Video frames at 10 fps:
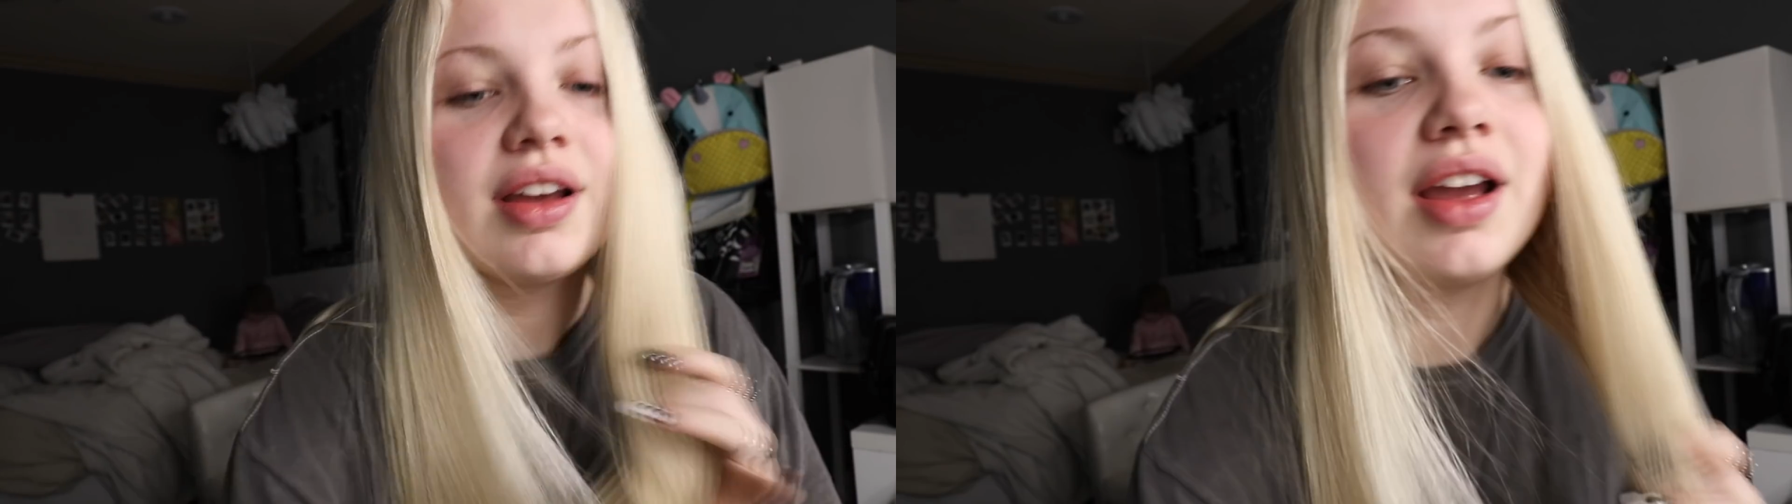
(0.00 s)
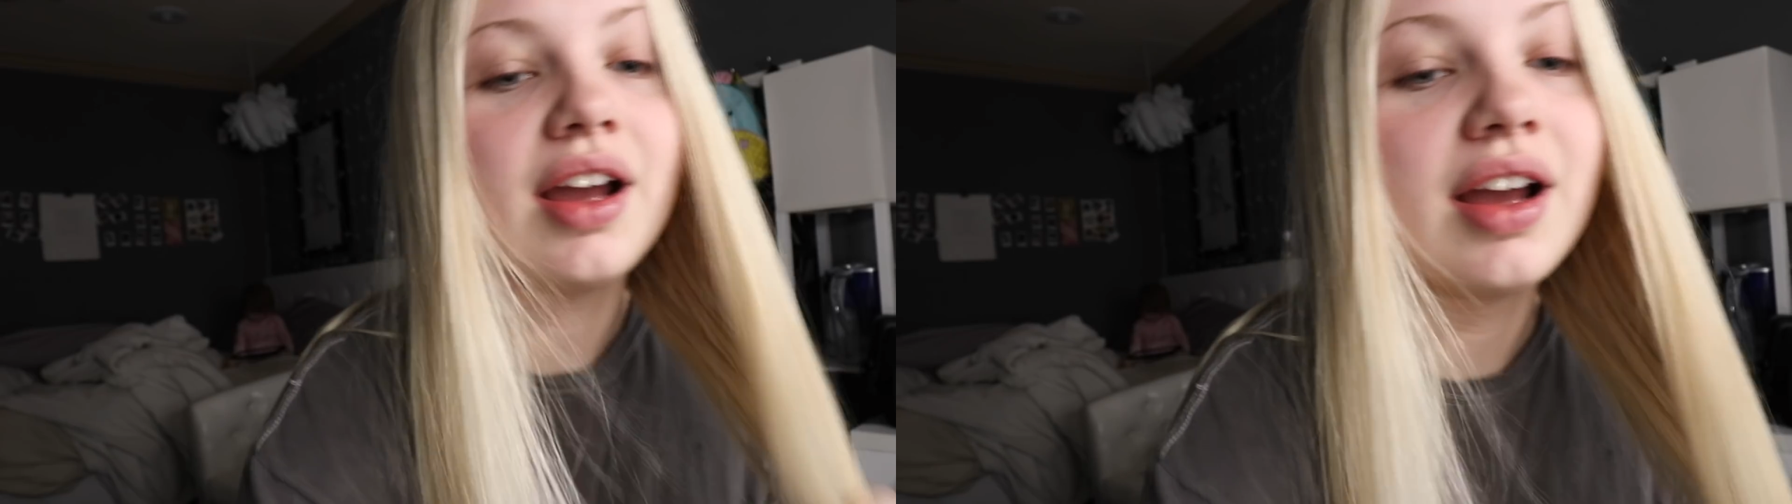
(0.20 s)

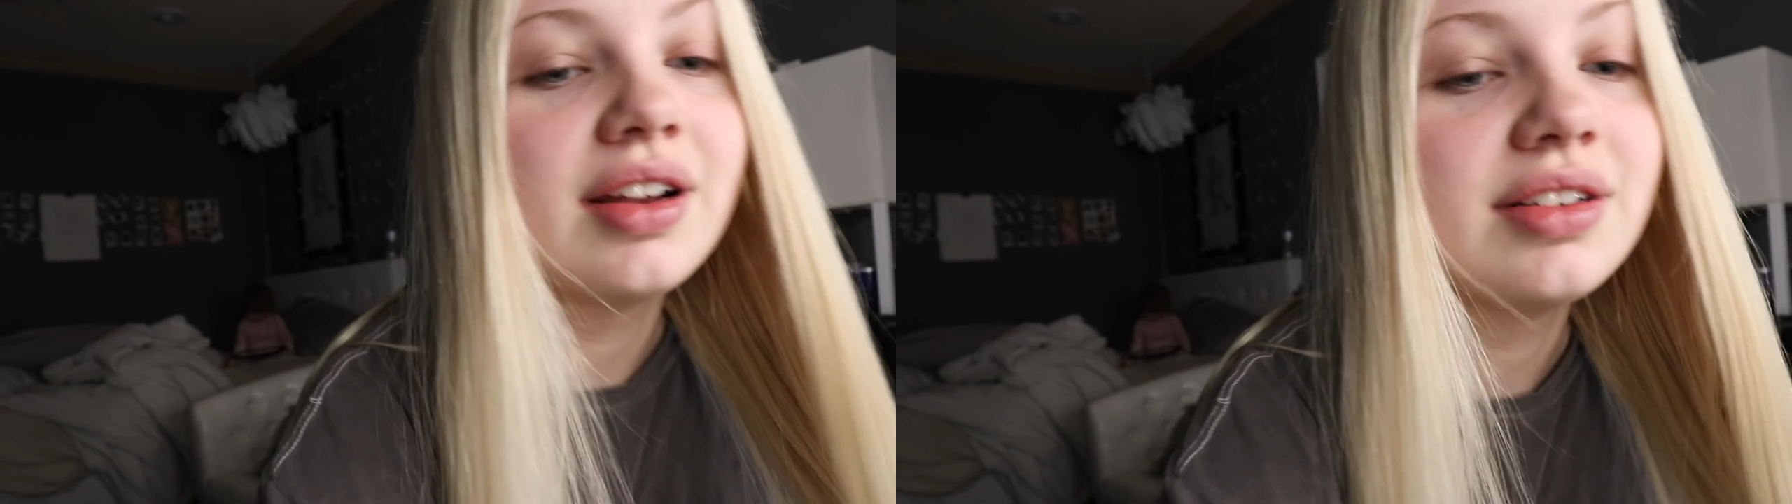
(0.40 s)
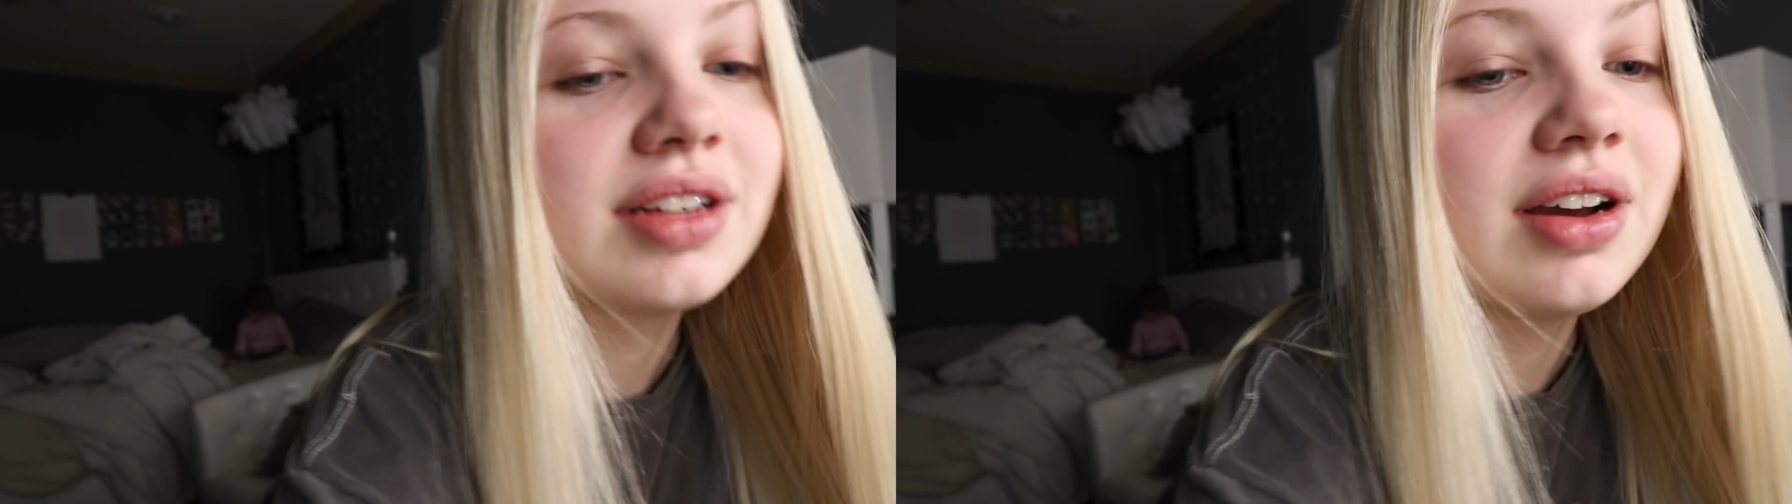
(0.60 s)

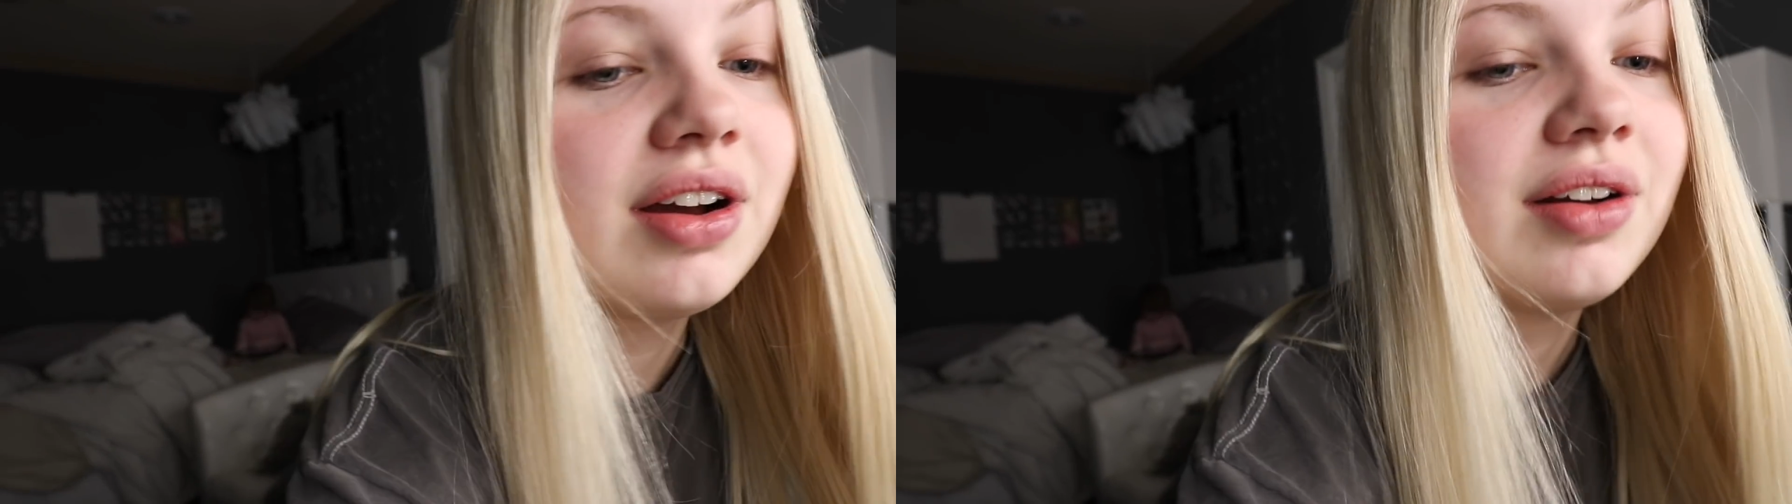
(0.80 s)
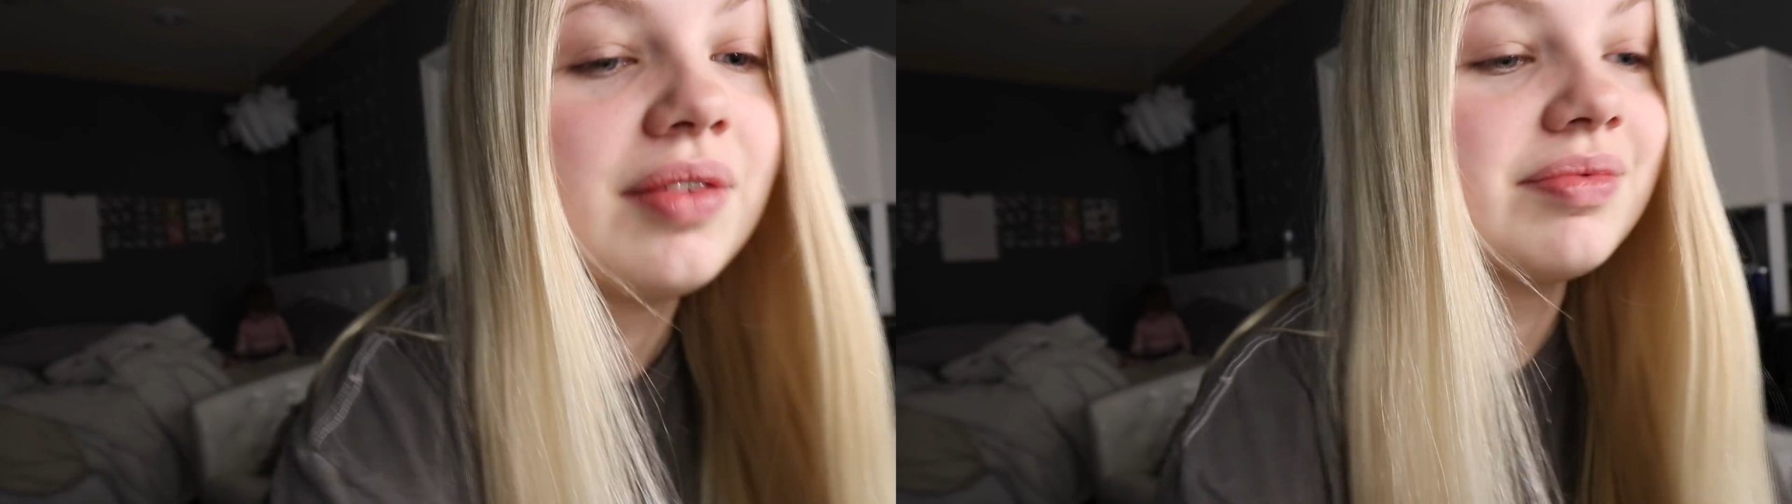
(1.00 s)
And,
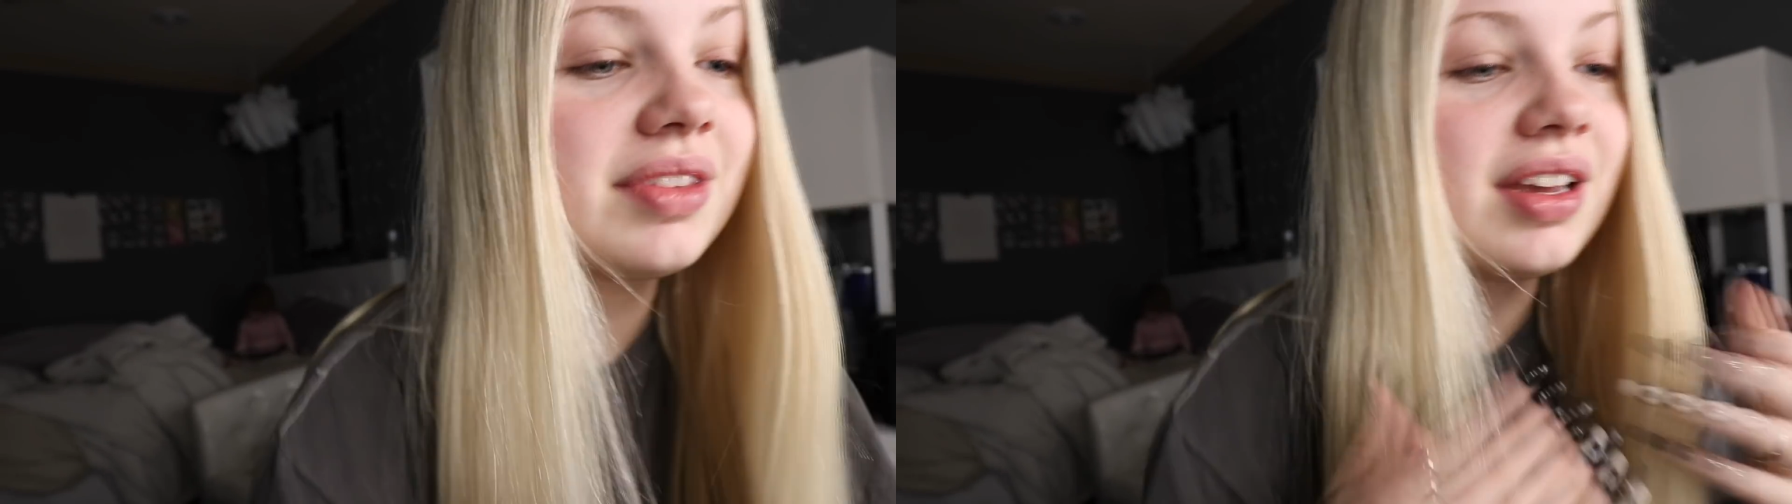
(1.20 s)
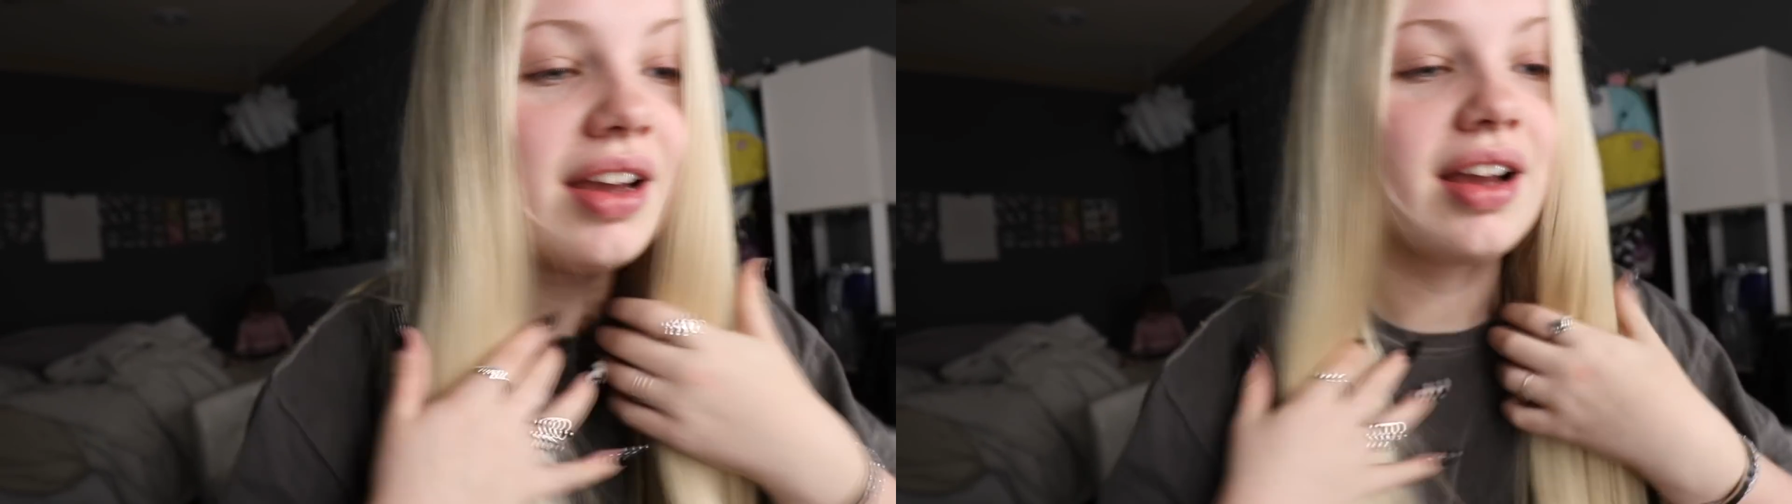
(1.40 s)

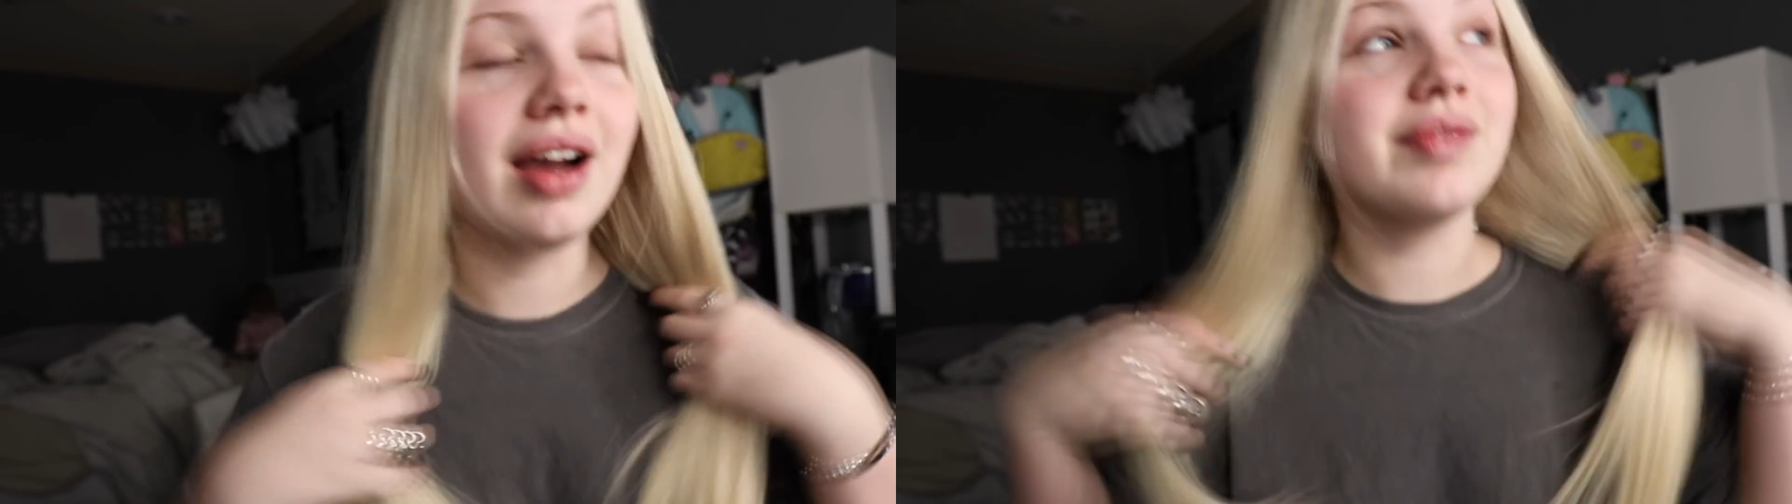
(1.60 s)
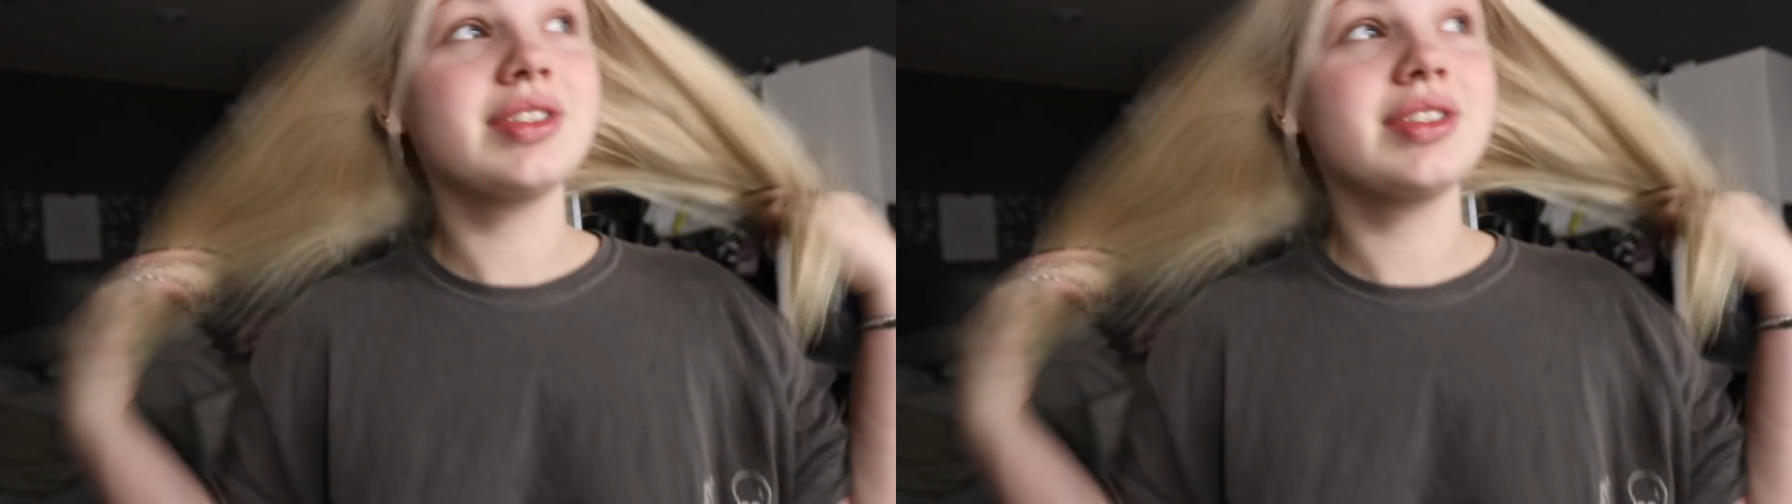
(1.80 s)
I'm